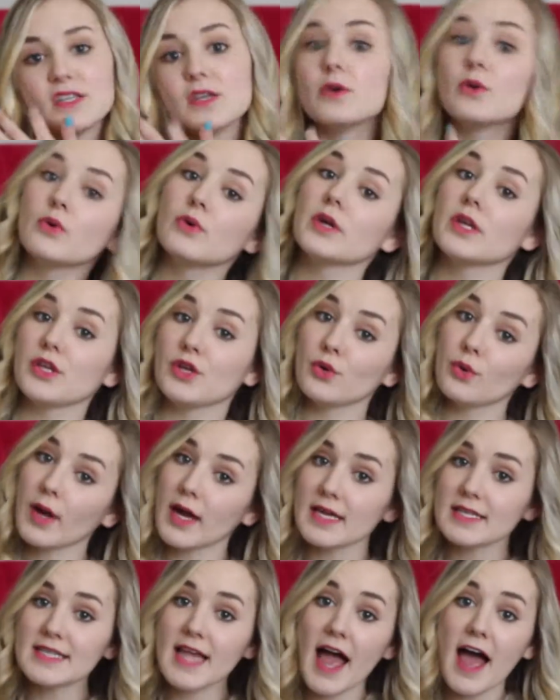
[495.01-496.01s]
Do you
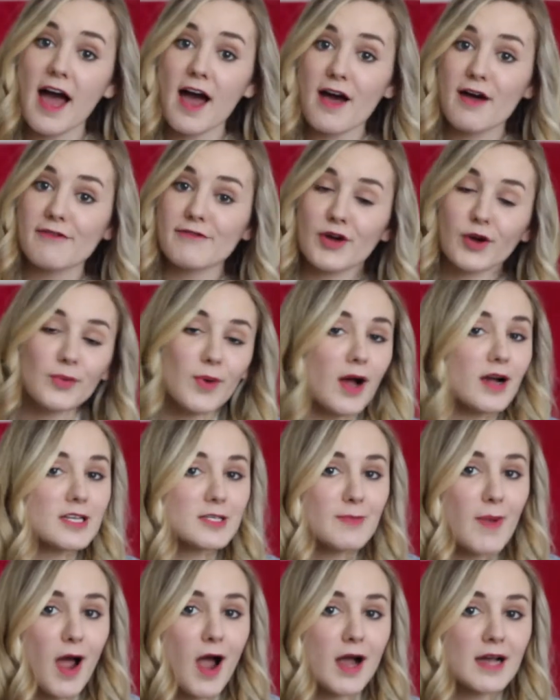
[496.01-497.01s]
guys have a
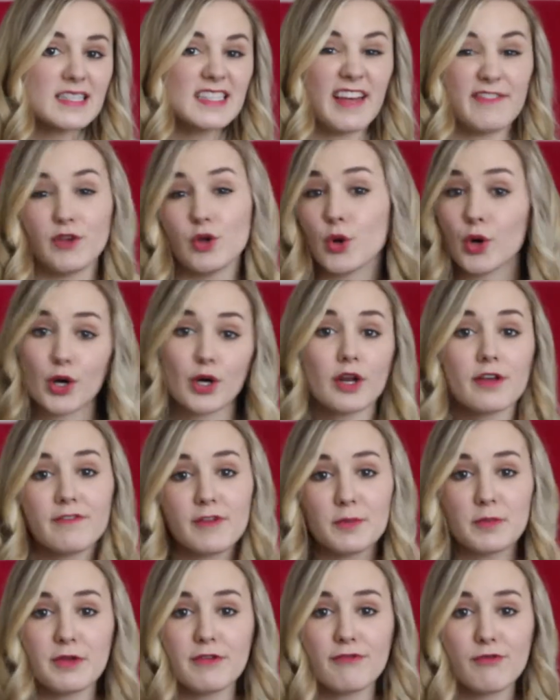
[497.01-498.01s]
Rocksbox? Have you heard
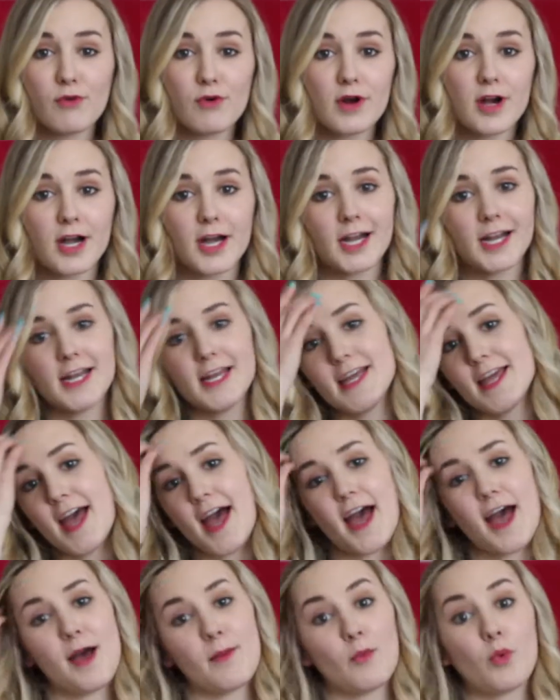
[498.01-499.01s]
of it before?
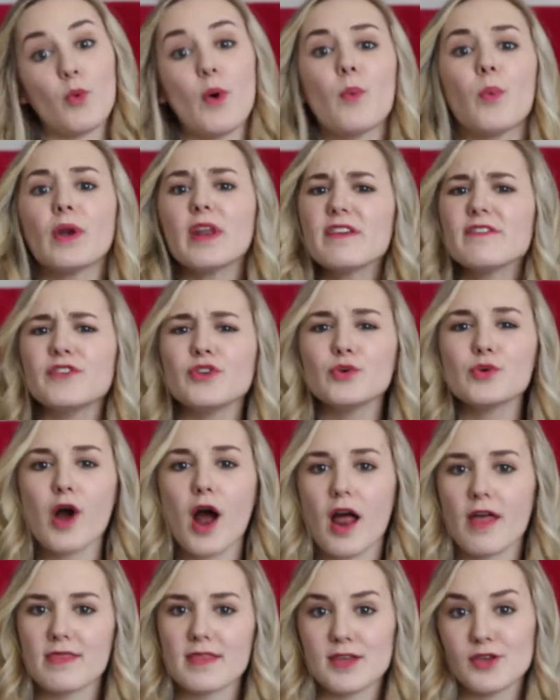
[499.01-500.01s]
Um, what have you
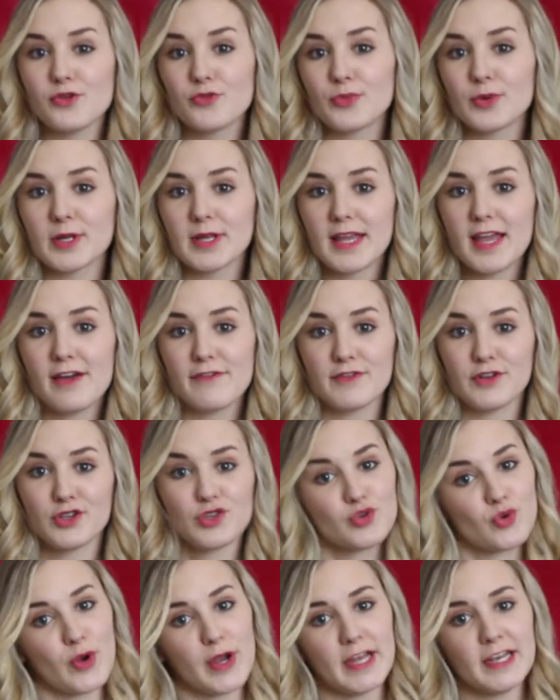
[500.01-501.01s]
gotten that you really have
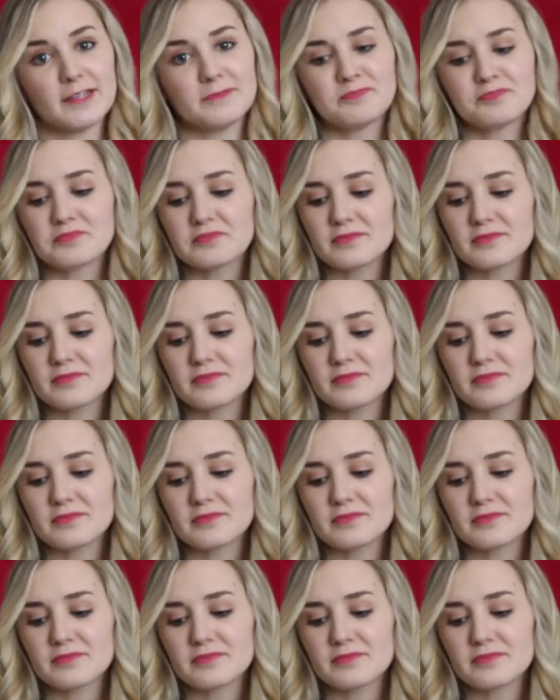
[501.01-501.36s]
enjoyed?